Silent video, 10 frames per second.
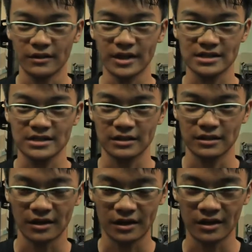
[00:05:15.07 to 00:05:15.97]
Next,
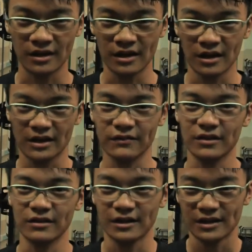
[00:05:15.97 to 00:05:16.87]

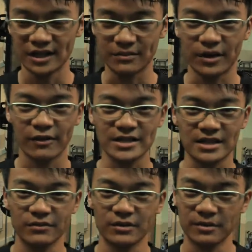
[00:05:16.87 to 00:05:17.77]
let the bar
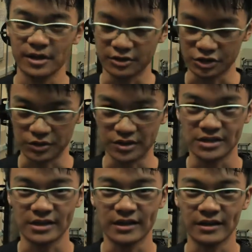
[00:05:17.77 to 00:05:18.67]
rest comfortably on your shoulders.